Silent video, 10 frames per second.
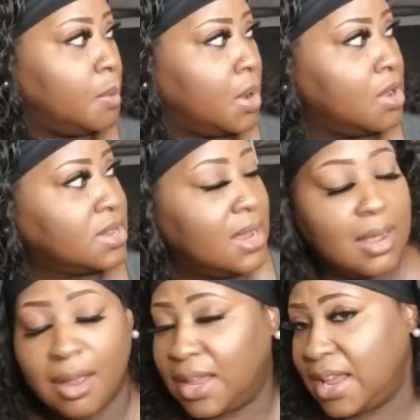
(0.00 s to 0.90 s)
because
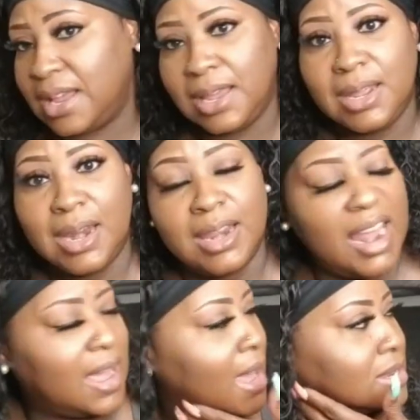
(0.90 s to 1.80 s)
again, and
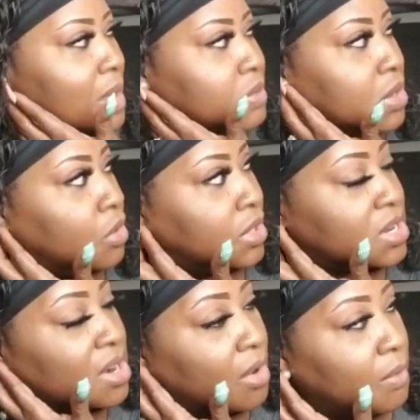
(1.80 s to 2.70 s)
I got something on the
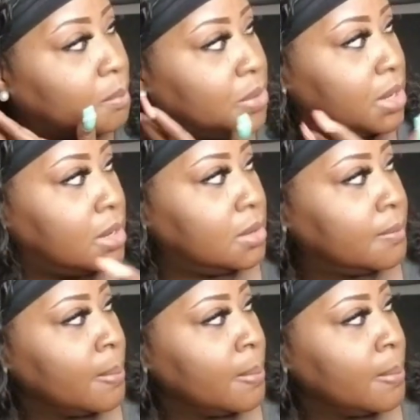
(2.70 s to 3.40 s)
stove. I'm putting